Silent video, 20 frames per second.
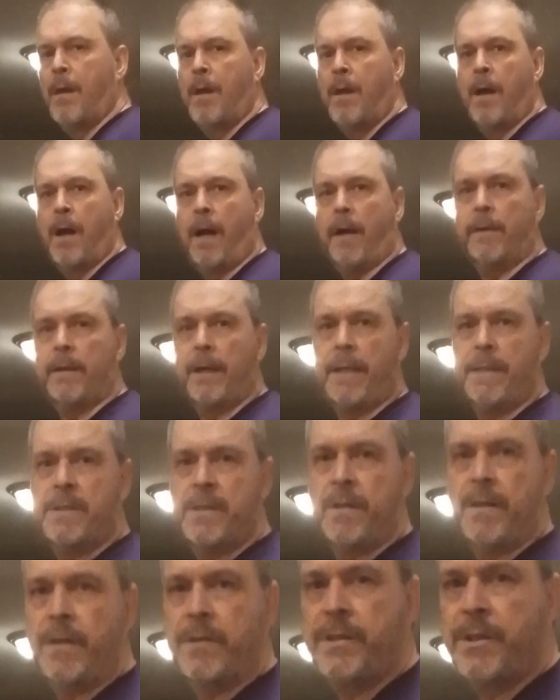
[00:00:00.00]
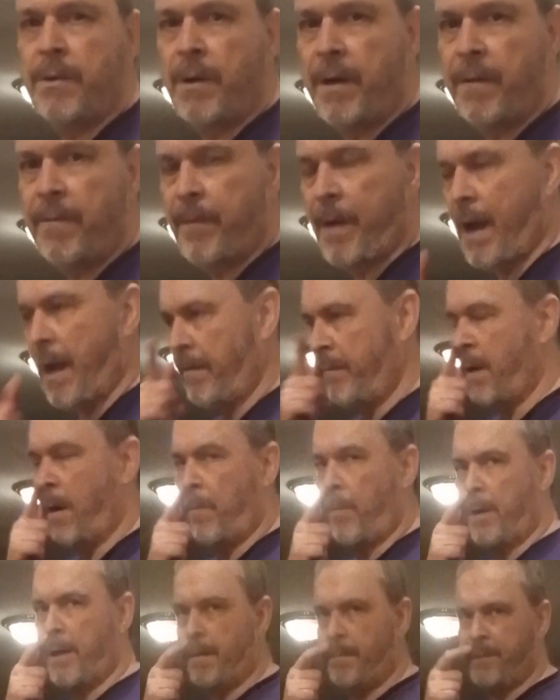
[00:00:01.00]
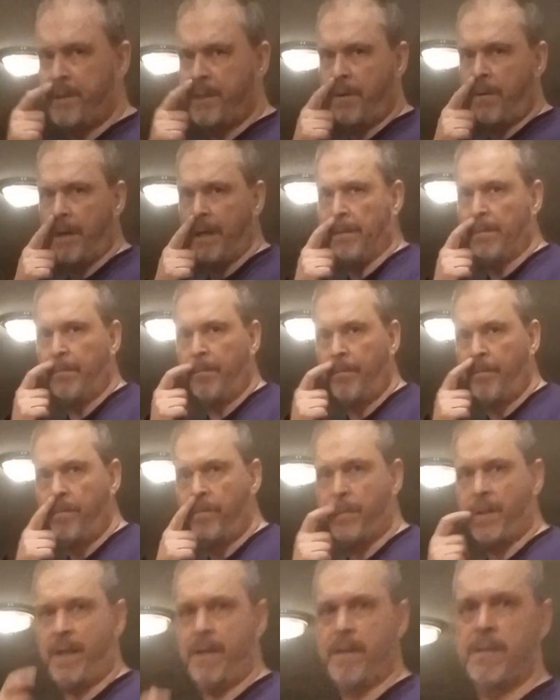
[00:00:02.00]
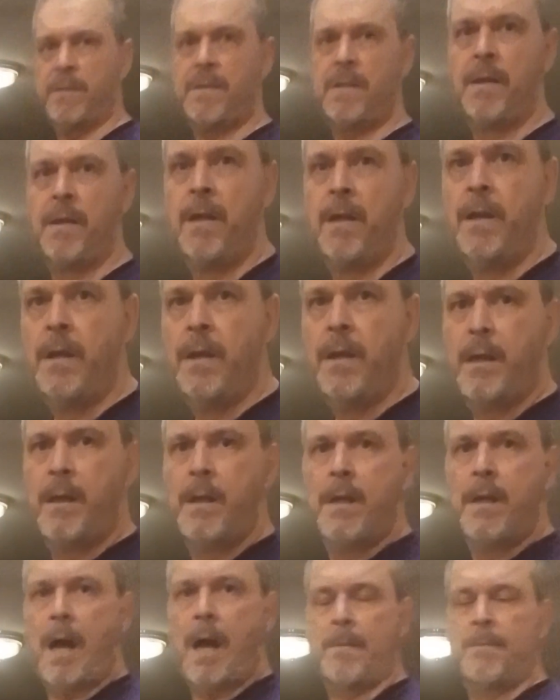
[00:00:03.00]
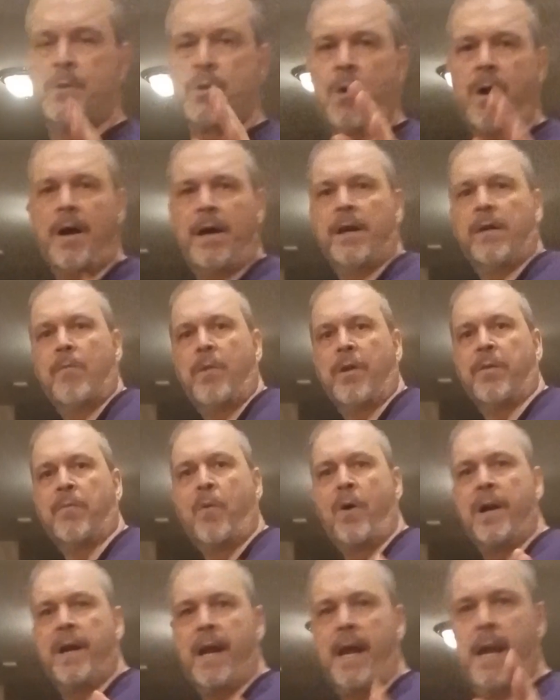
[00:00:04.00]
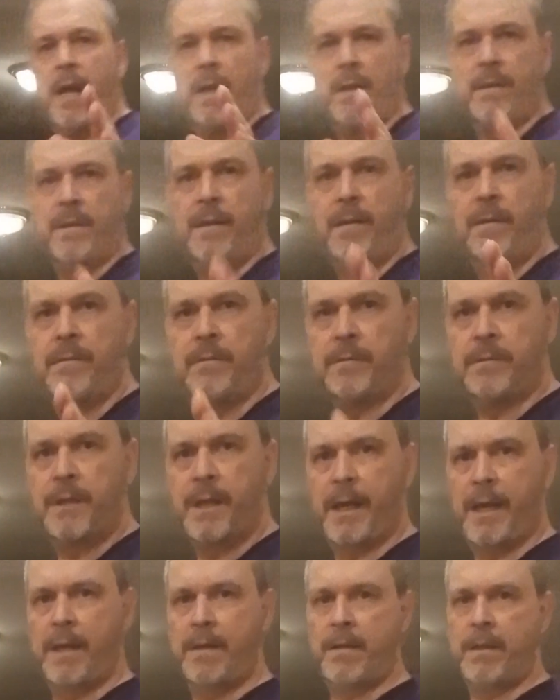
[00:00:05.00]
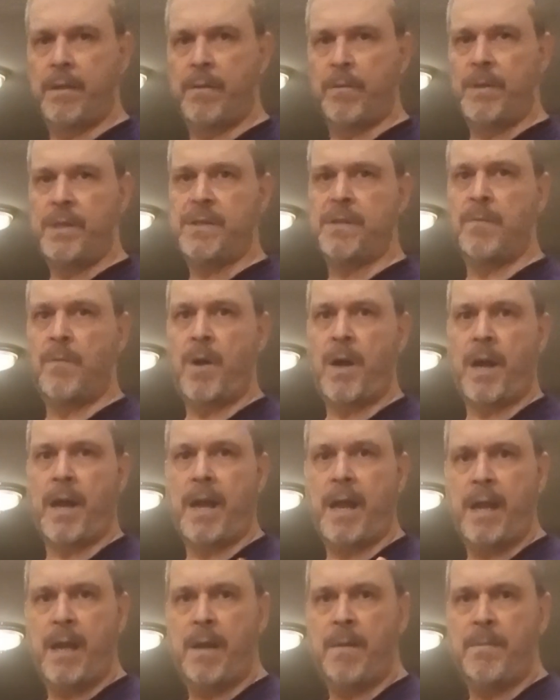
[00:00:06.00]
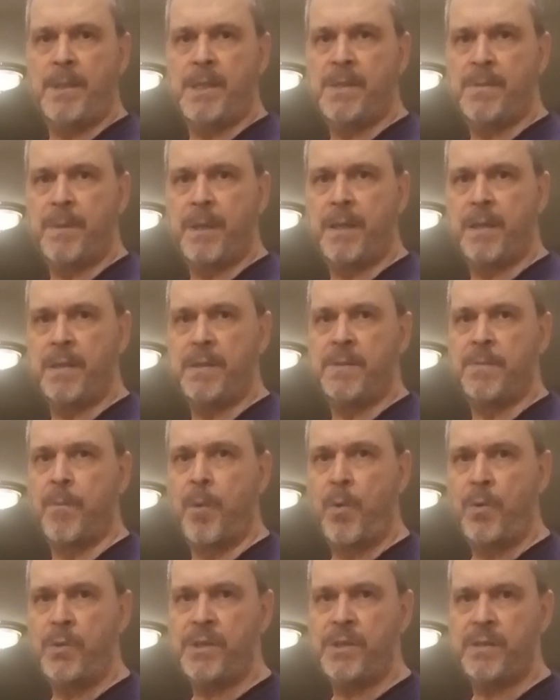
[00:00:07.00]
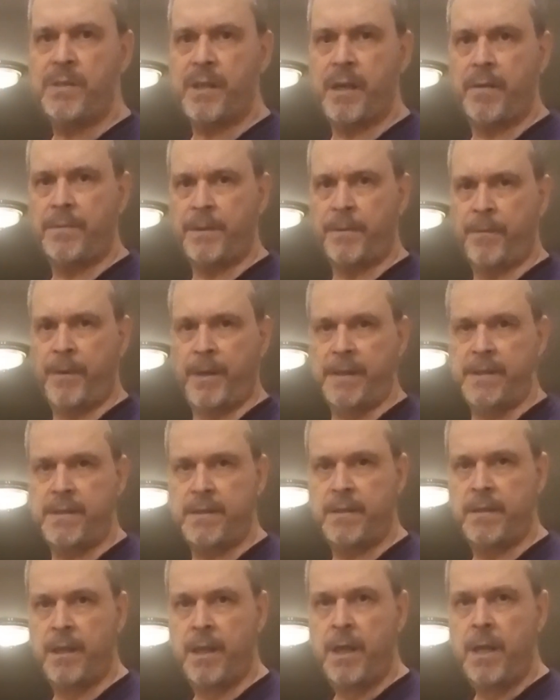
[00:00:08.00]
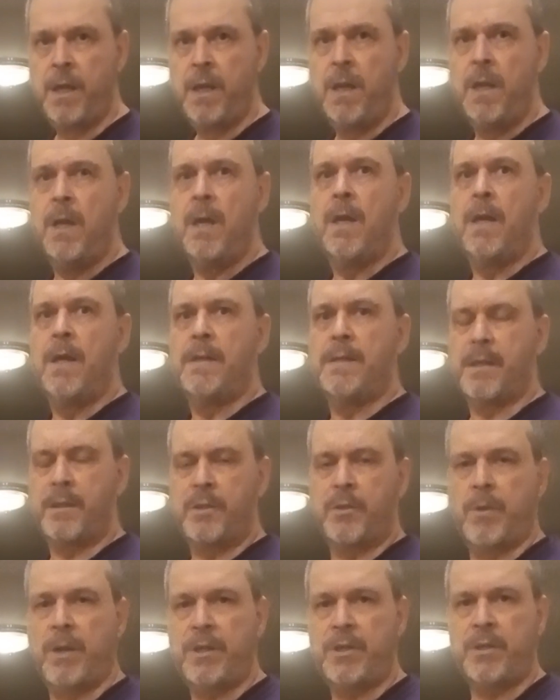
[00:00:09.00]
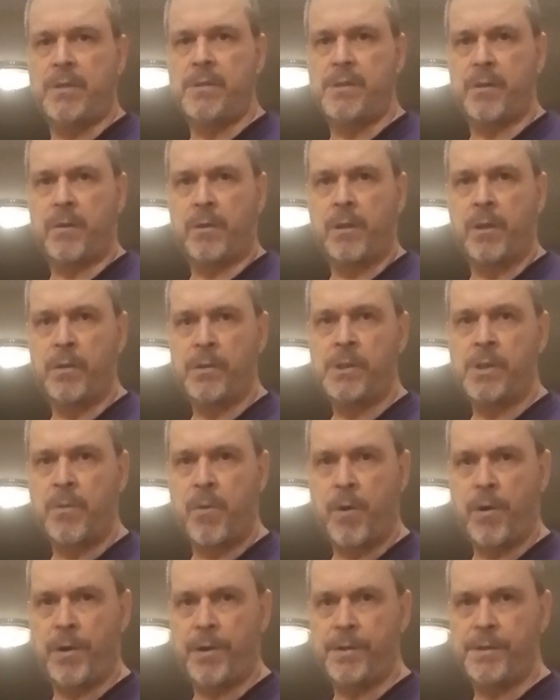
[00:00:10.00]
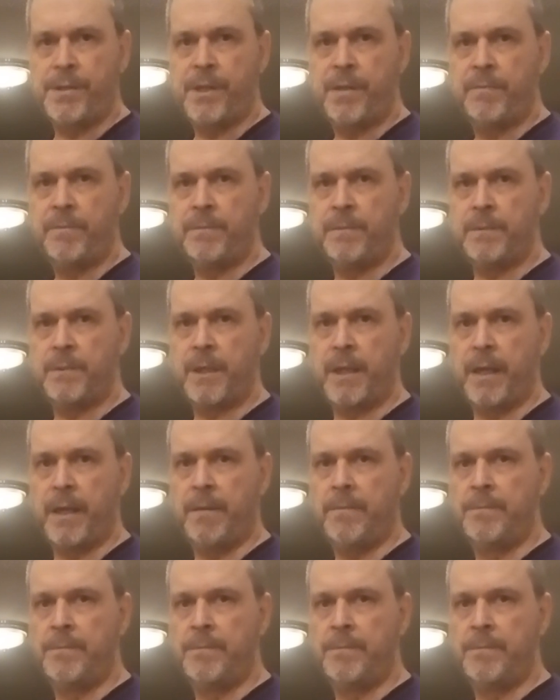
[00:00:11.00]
All right, so there's 25. Now what I'm doing is I'm drawing with one hand, okay? And the reason why I am is because most self-defense situations are close quarters, okay?